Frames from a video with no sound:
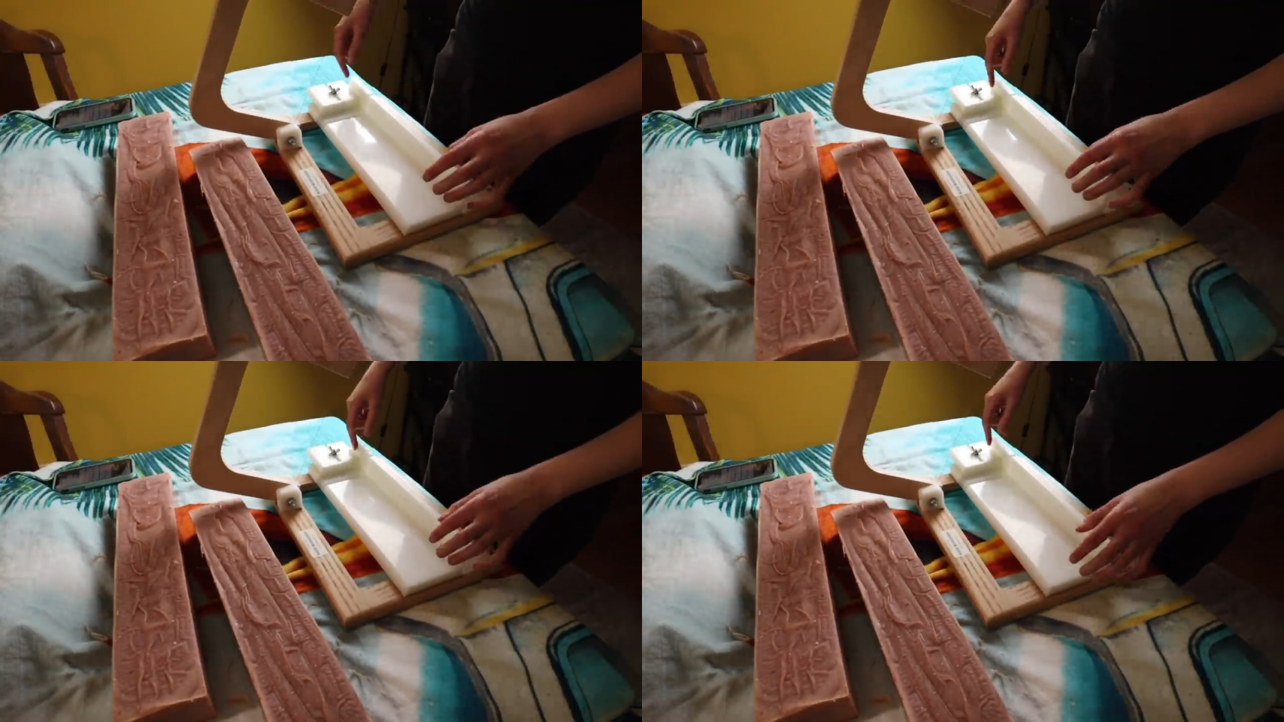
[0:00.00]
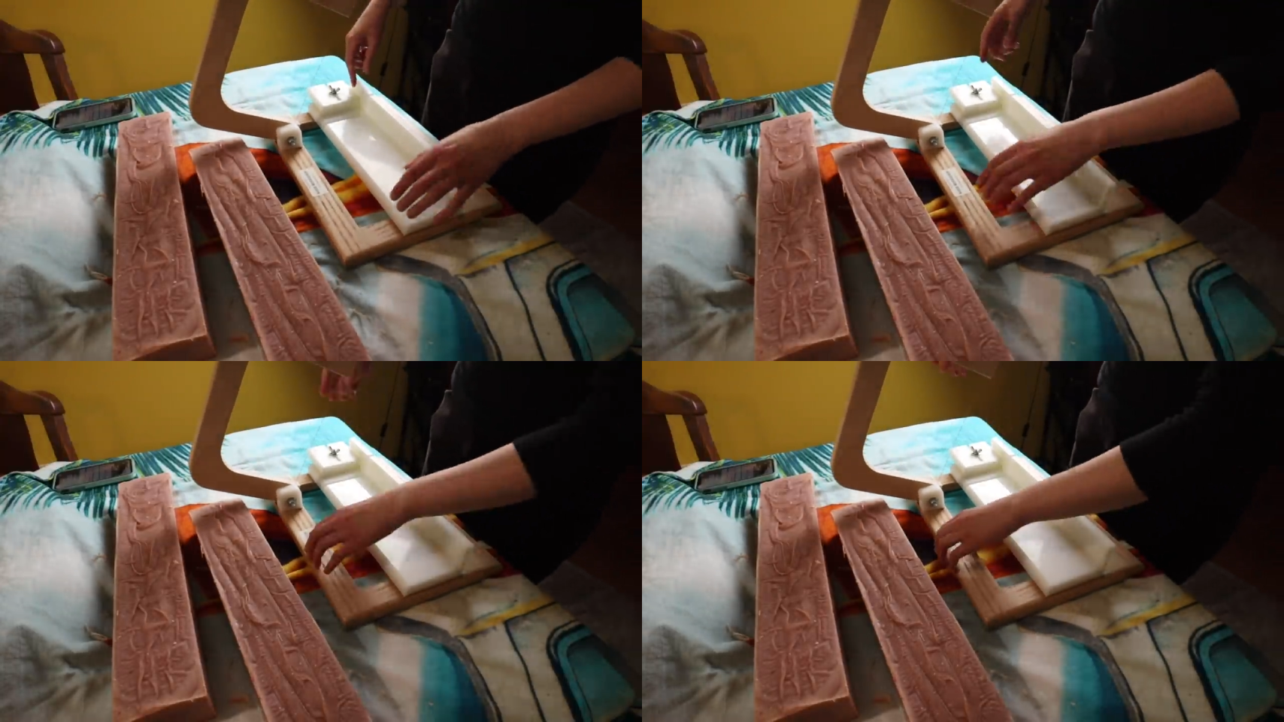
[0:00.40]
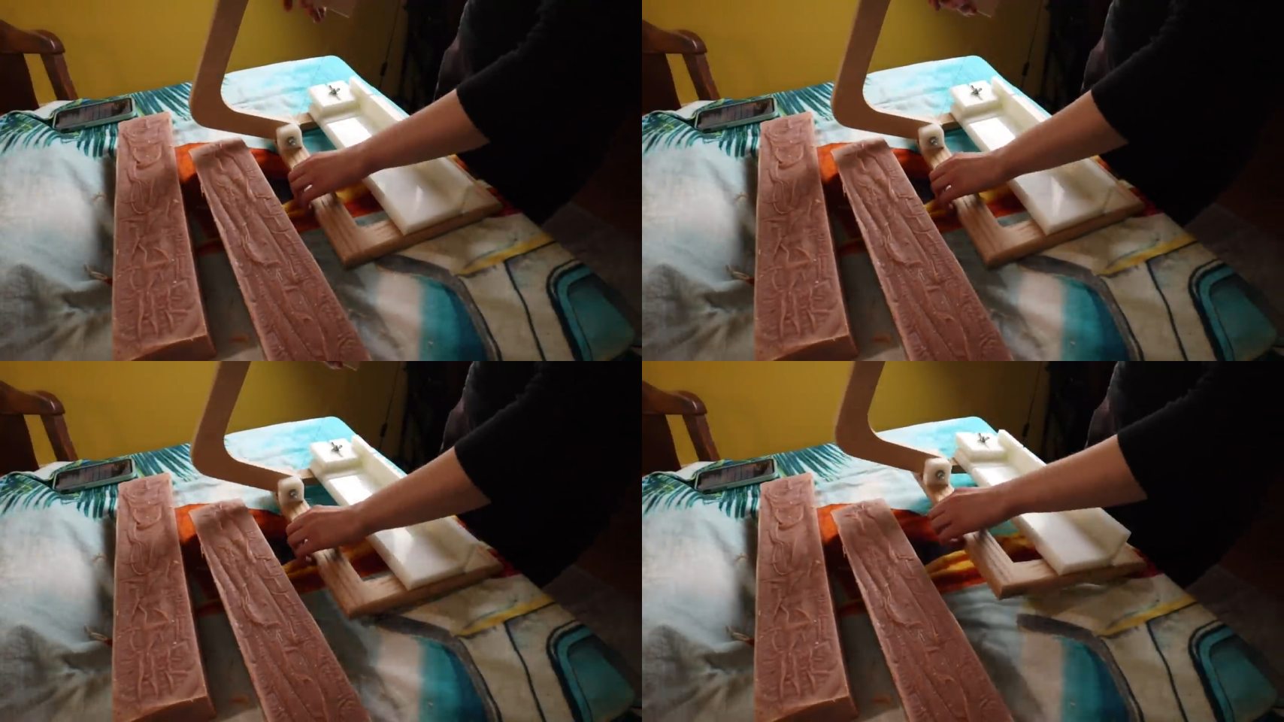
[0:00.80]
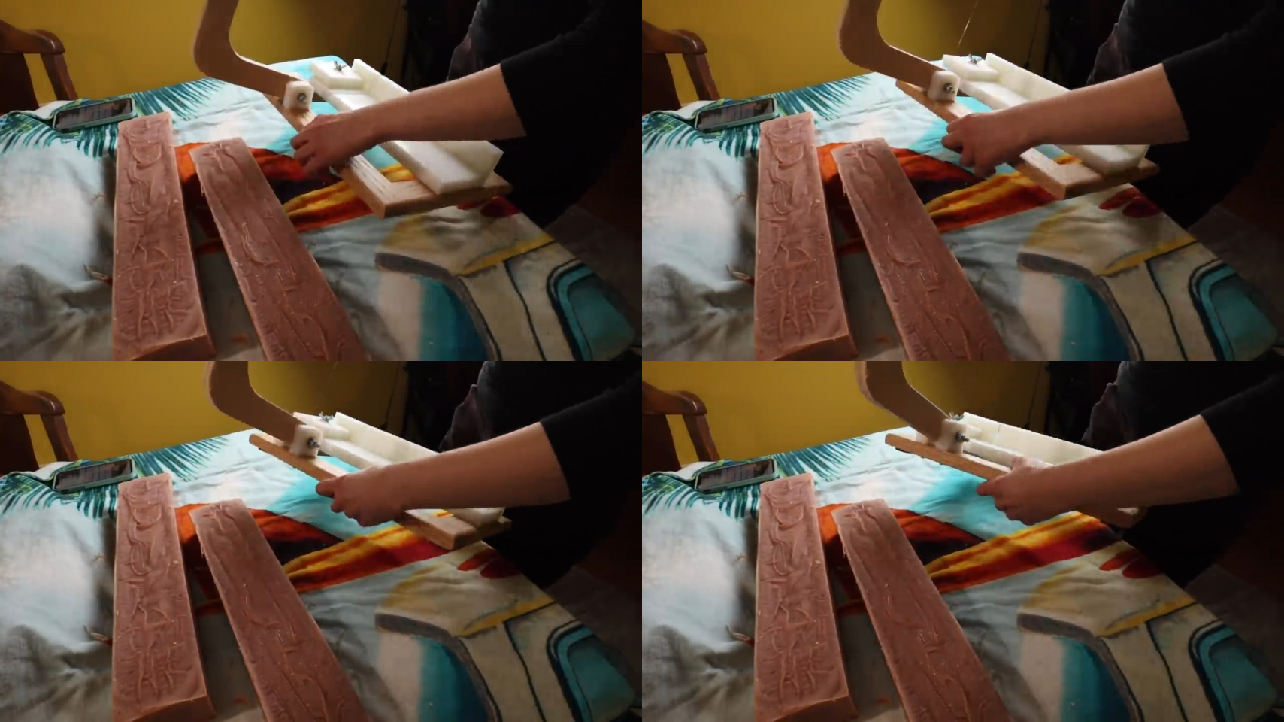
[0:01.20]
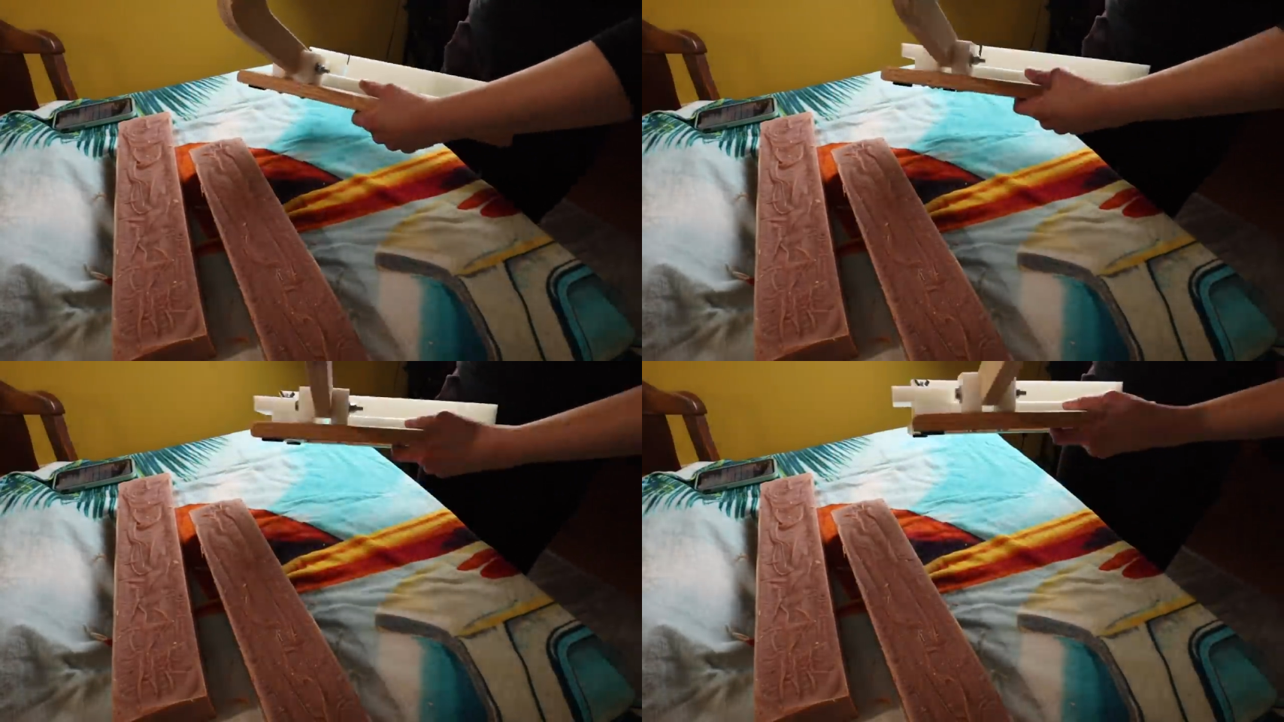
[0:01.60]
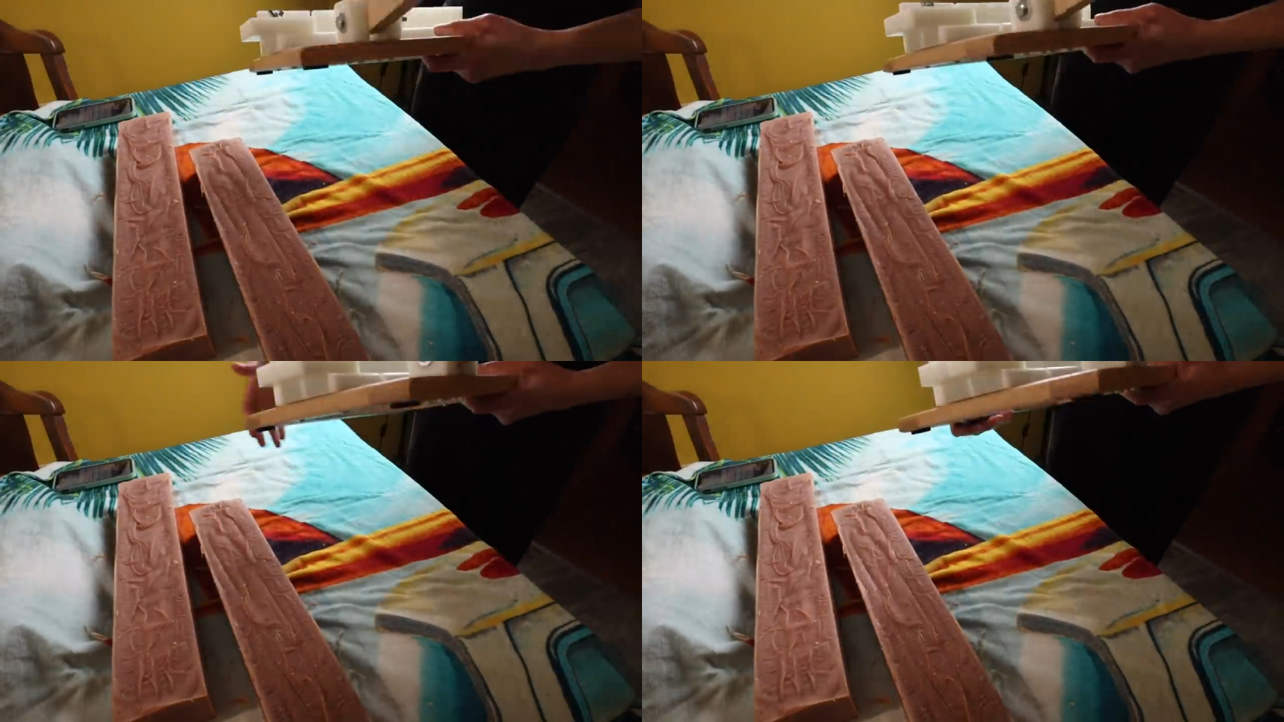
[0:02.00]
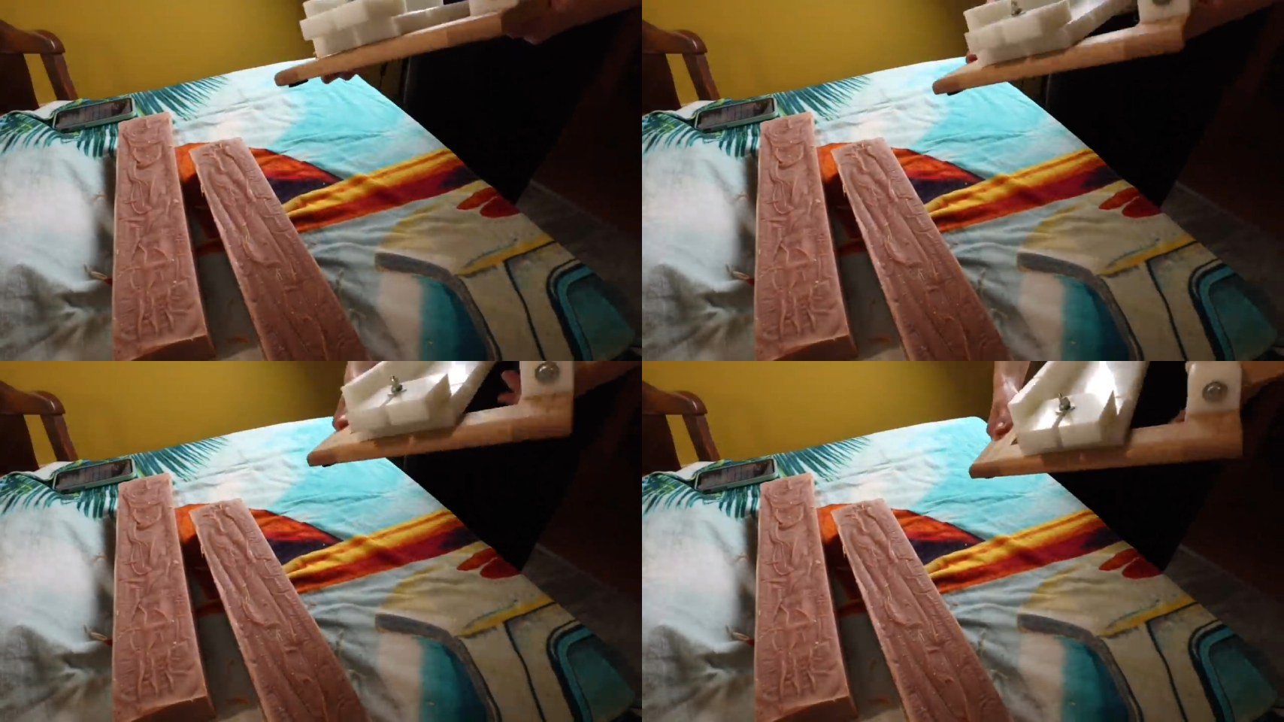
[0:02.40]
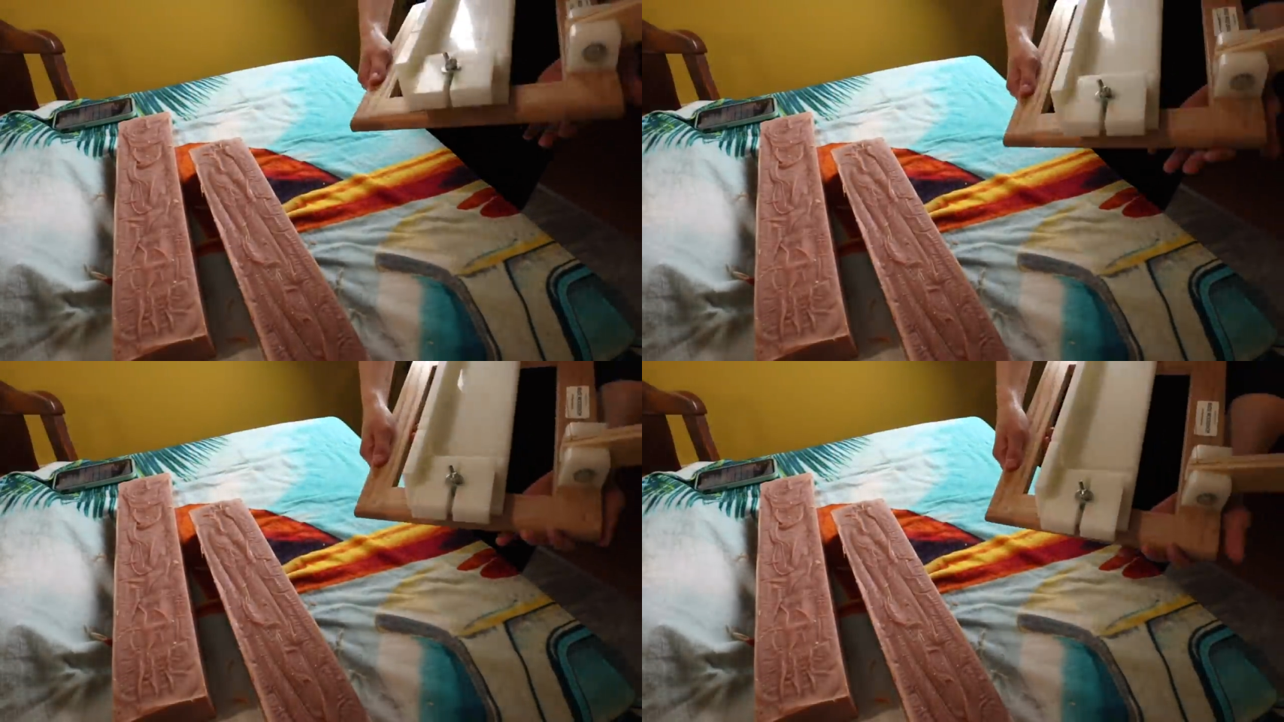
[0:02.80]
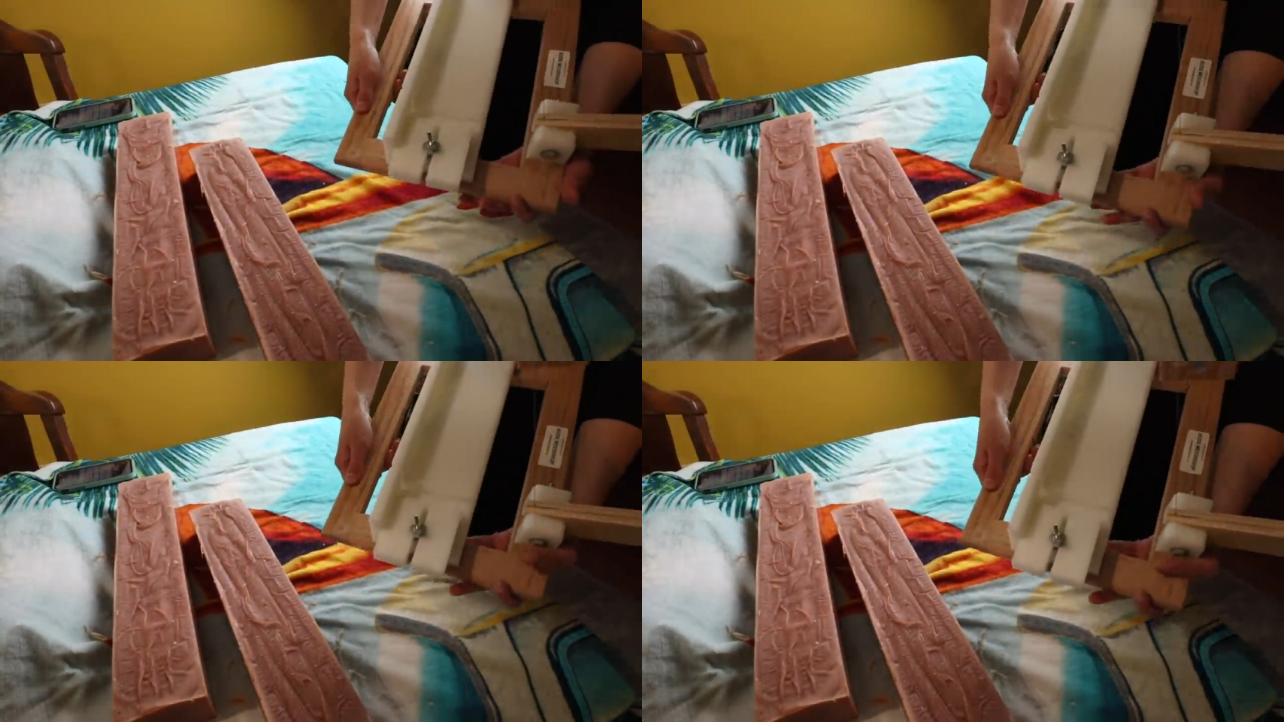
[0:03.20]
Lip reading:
No face is visible, so there are no lips to read.